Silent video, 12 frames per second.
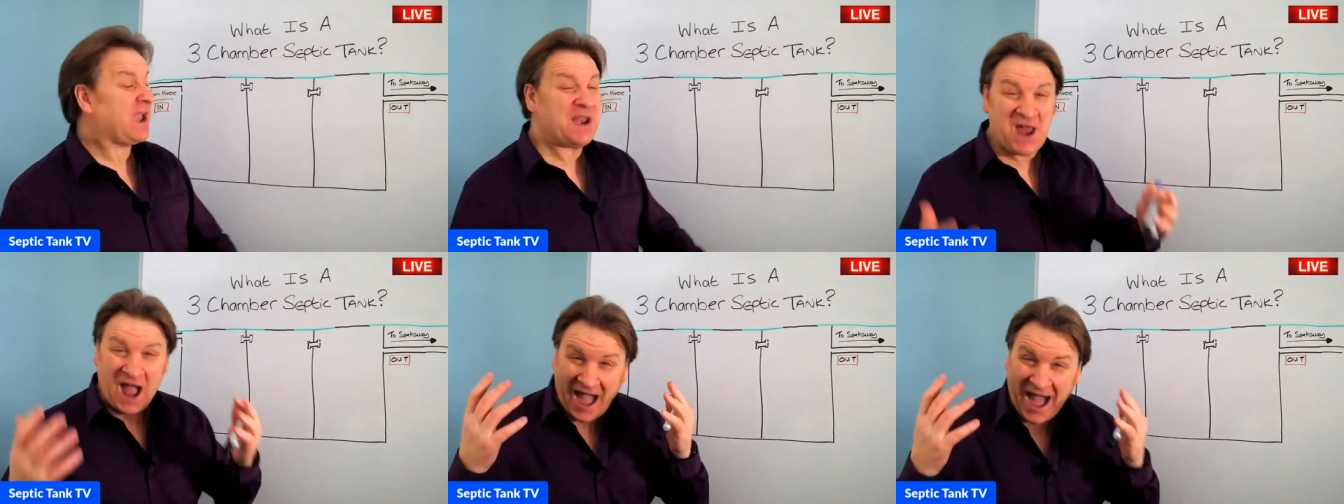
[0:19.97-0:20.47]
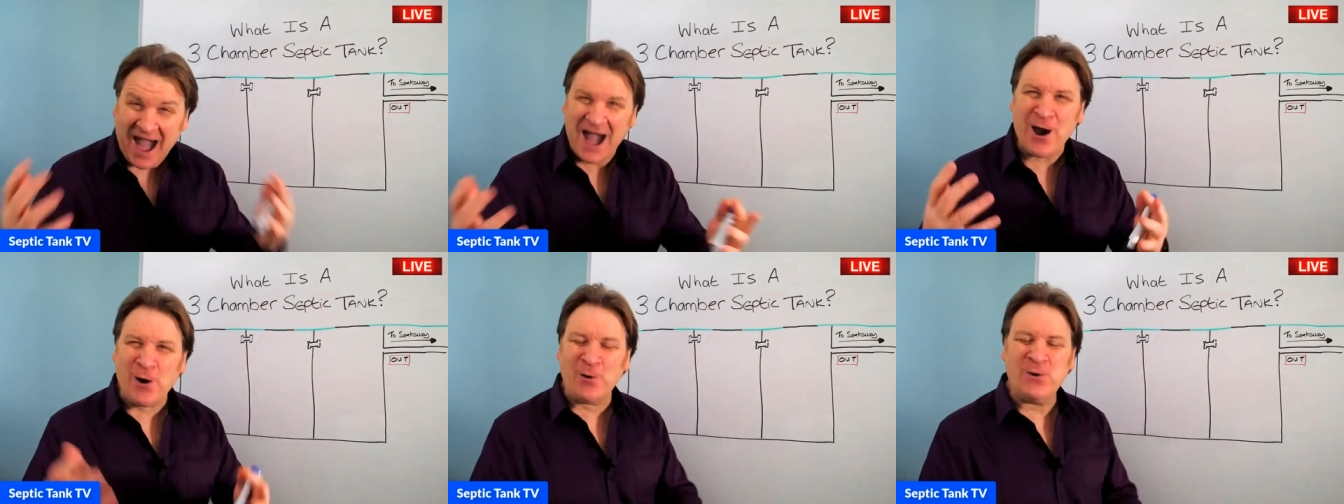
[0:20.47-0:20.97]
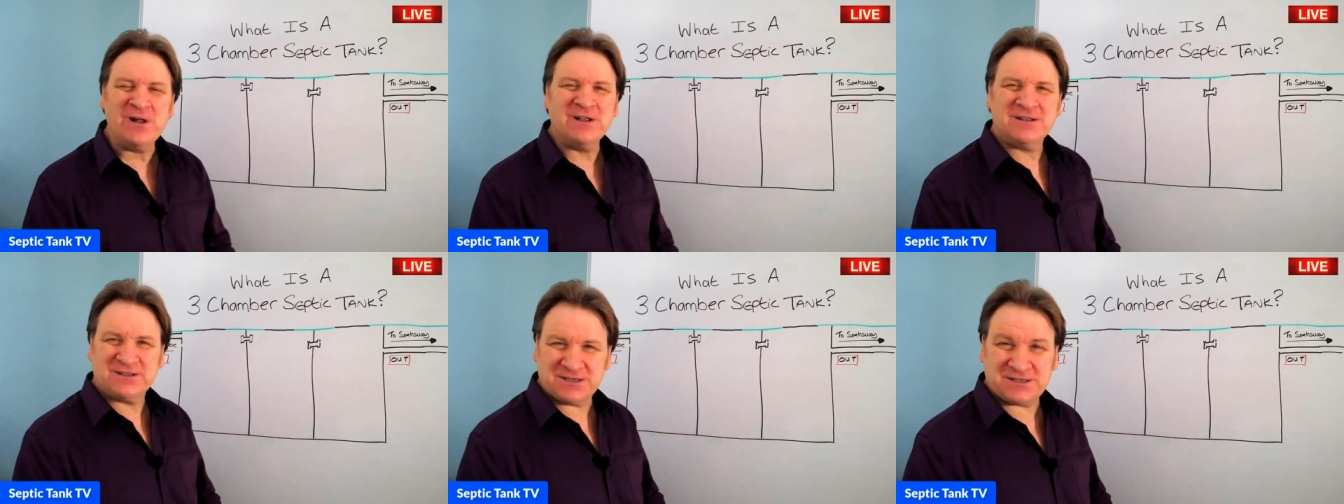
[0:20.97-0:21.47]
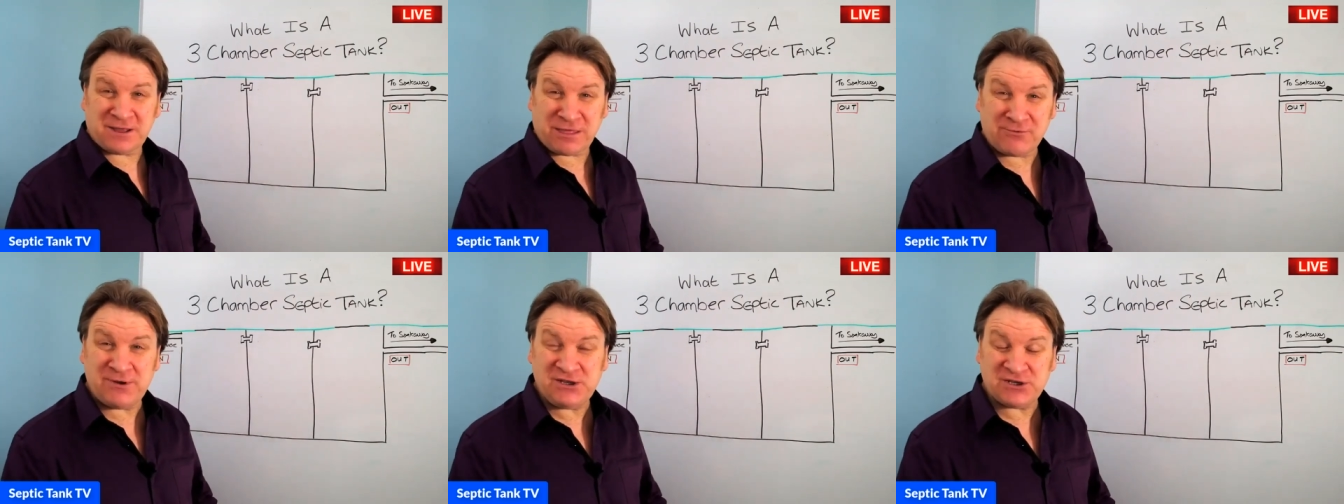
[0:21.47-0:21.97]
And how does a
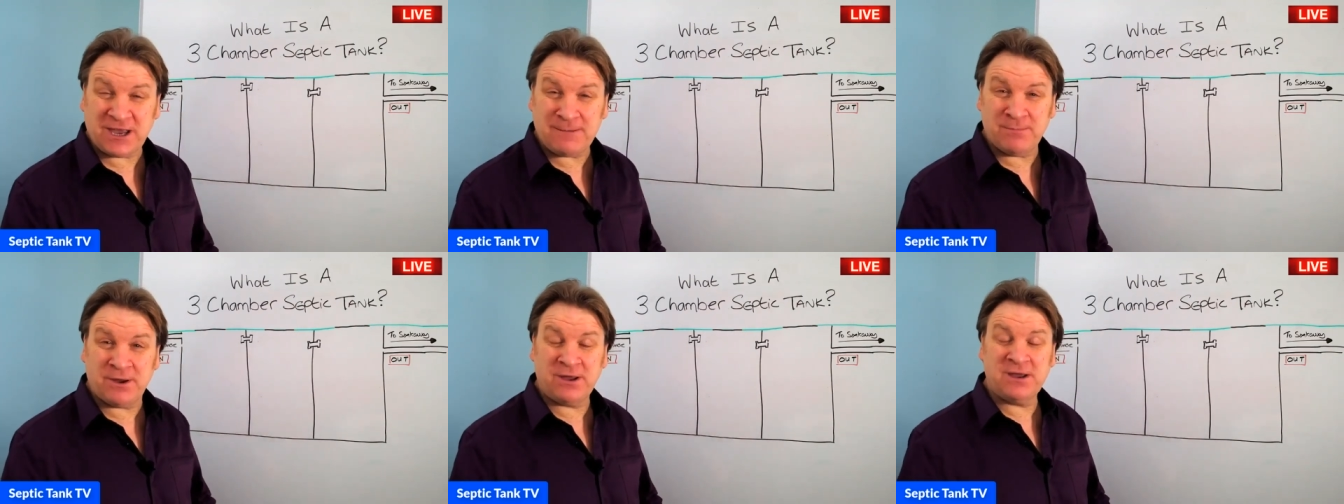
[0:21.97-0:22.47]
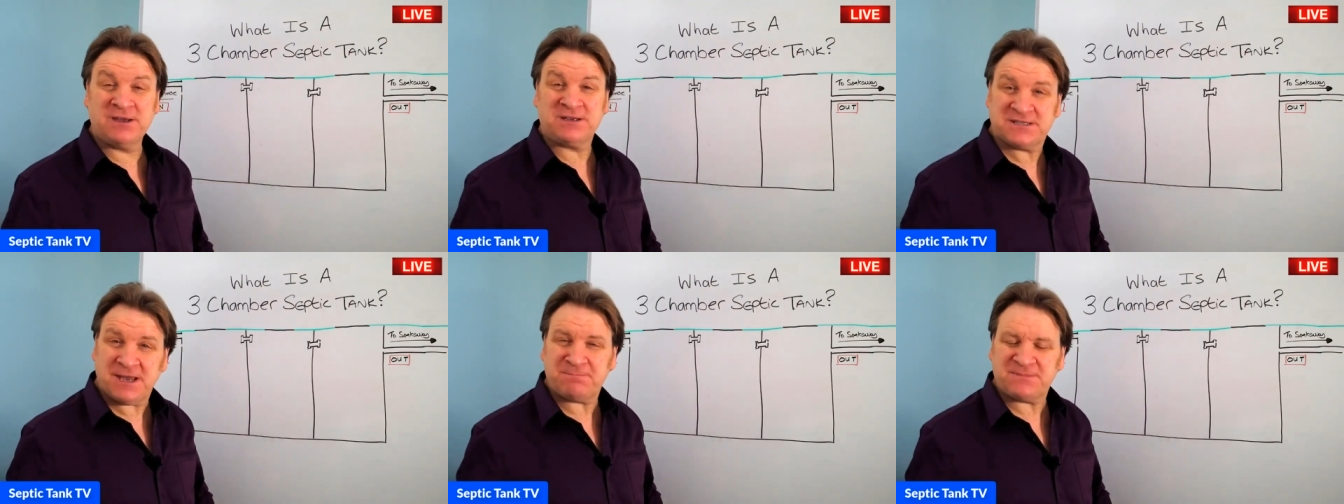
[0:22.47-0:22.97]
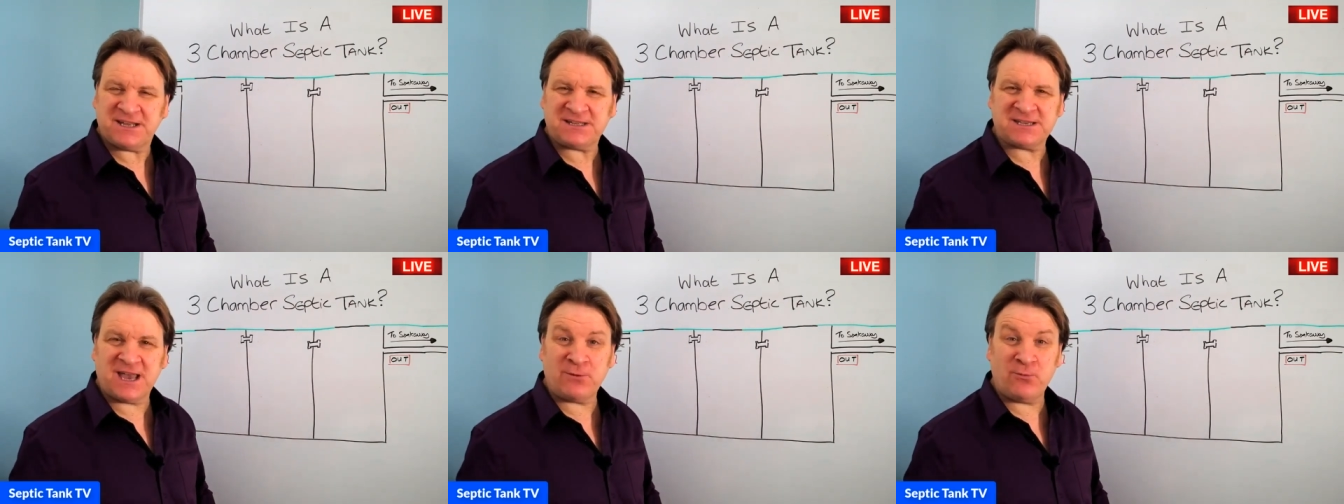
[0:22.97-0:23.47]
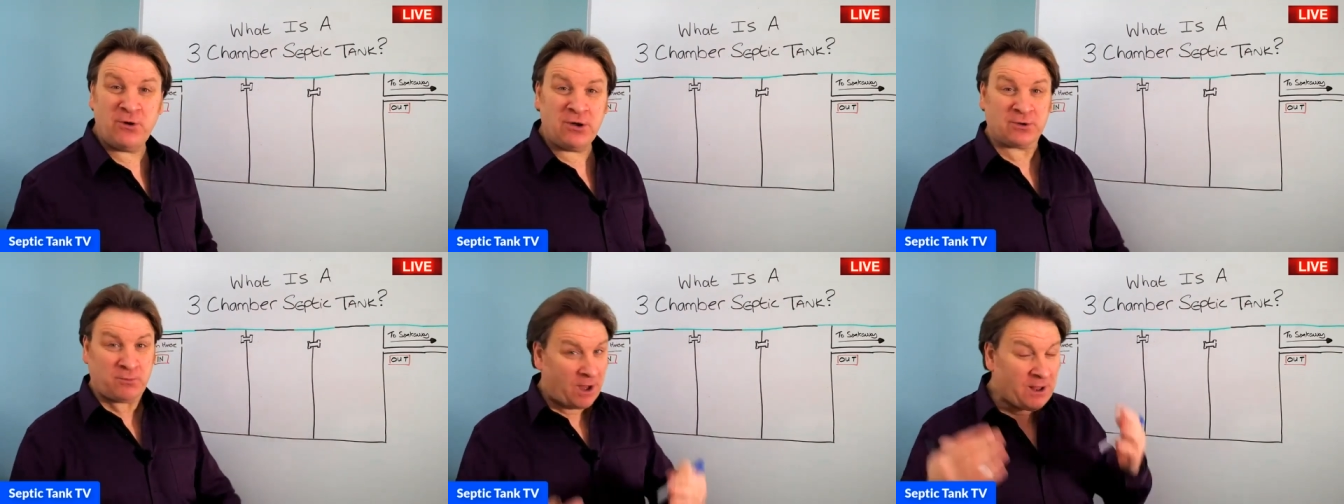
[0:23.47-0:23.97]
three chamber septic tank
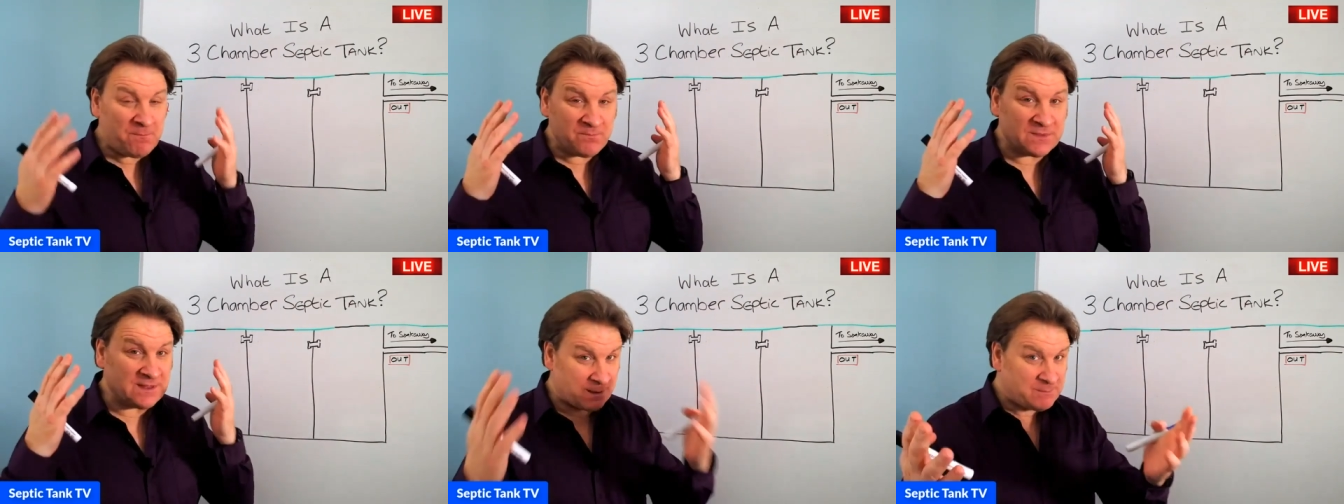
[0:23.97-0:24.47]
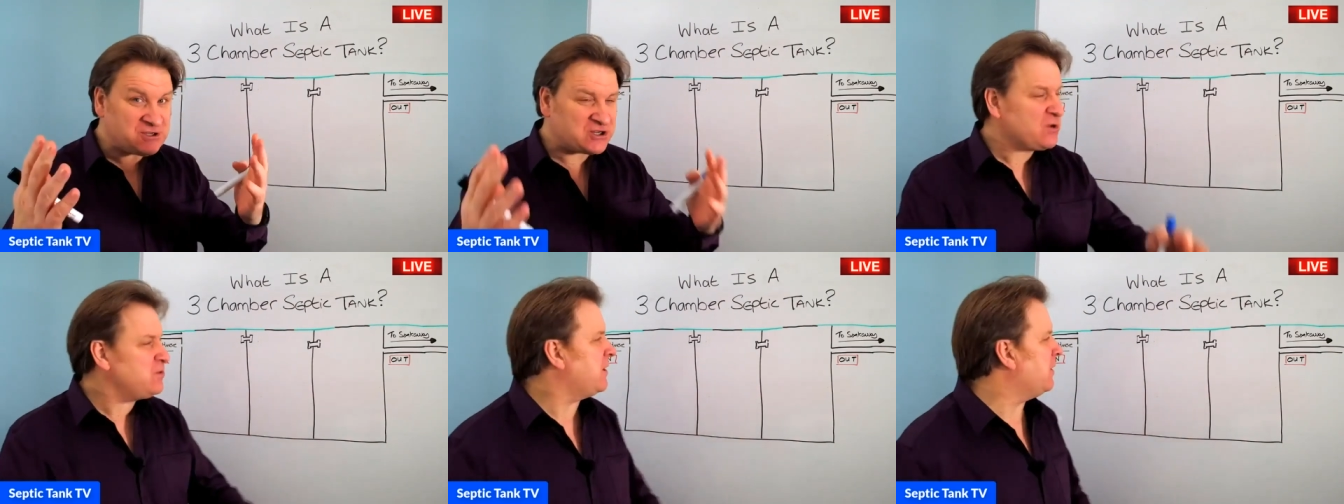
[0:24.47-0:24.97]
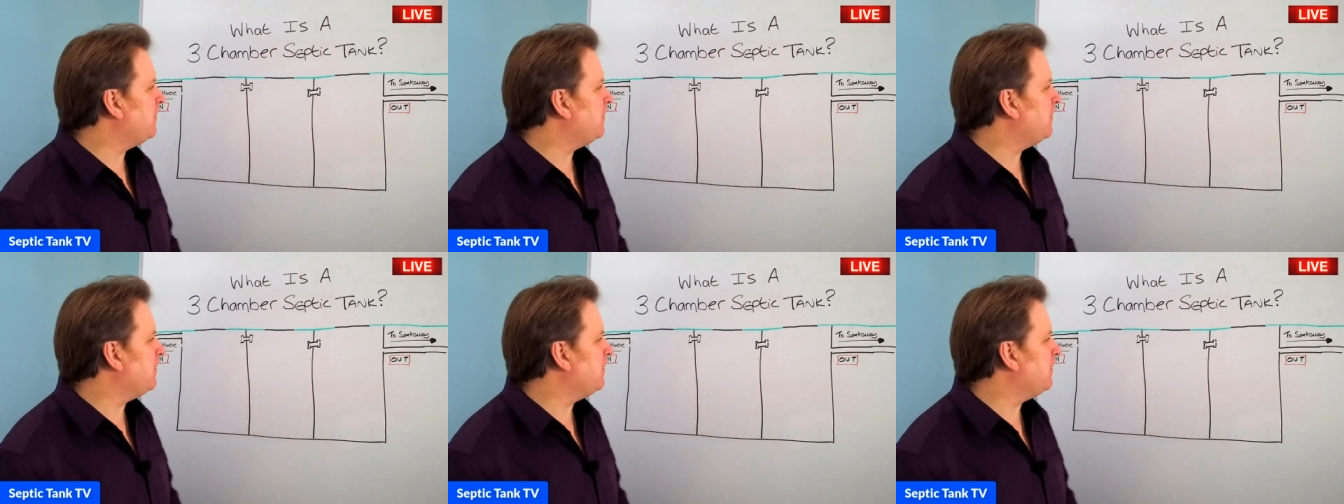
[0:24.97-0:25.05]
work? Well, let me show